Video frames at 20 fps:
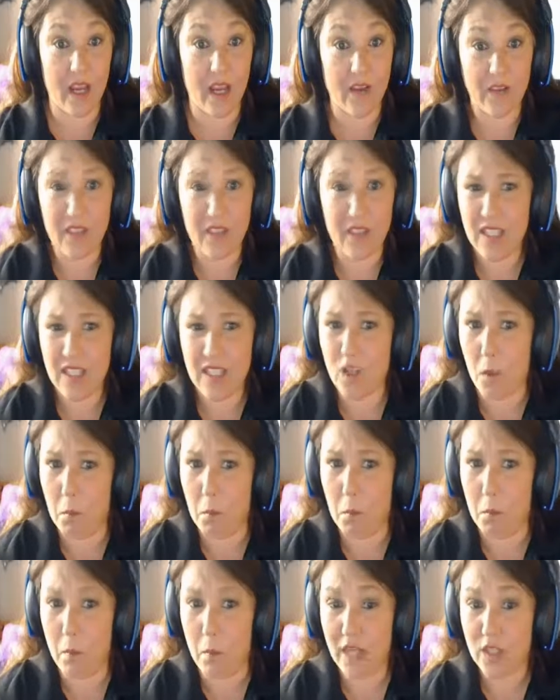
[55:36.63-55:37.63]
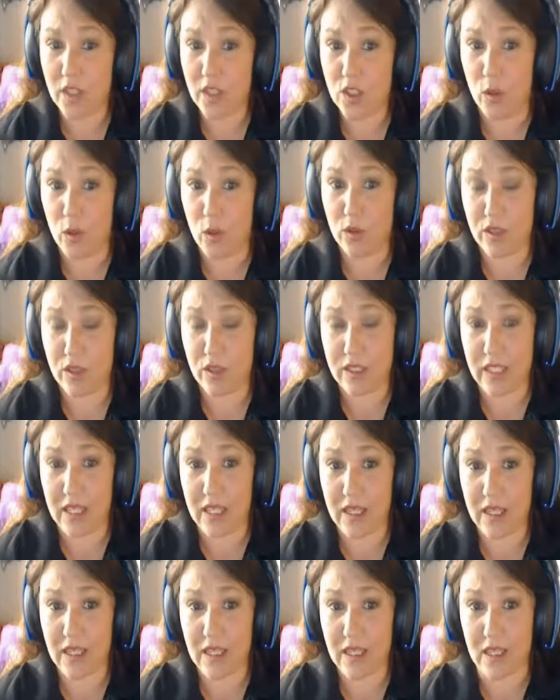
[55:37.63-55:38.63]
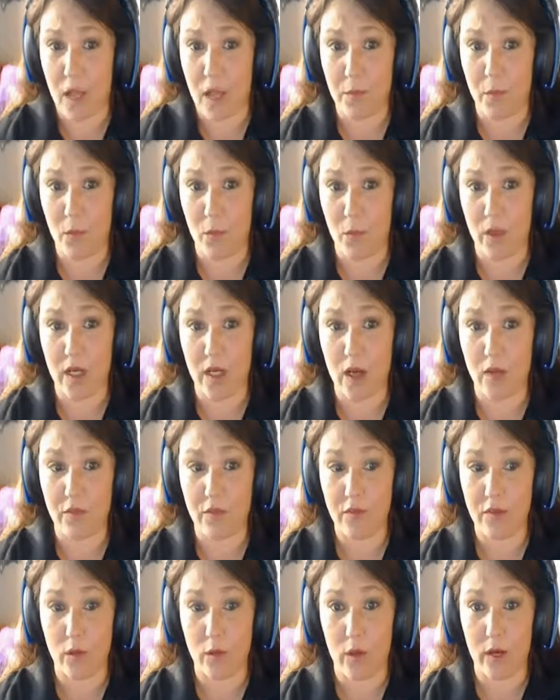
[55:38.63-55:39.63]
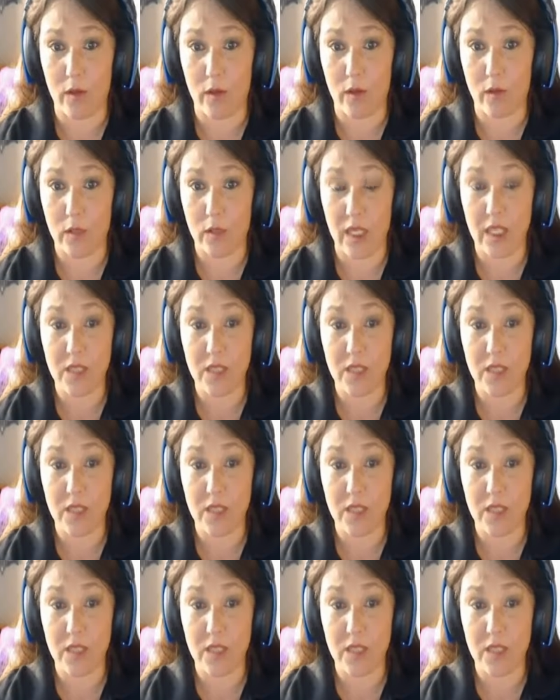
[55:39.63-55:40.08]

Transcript: everything's on my shoulders to get this up and running off of the ground.